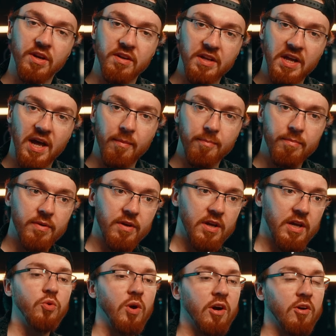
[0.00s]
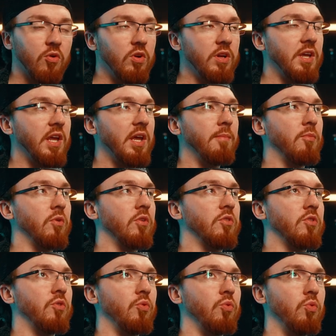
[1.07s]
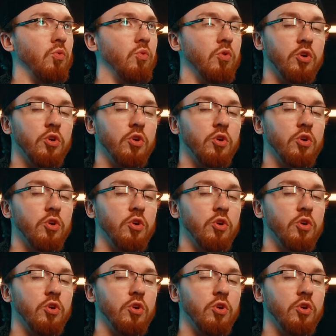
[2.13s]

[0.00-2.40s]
the app. You are only able to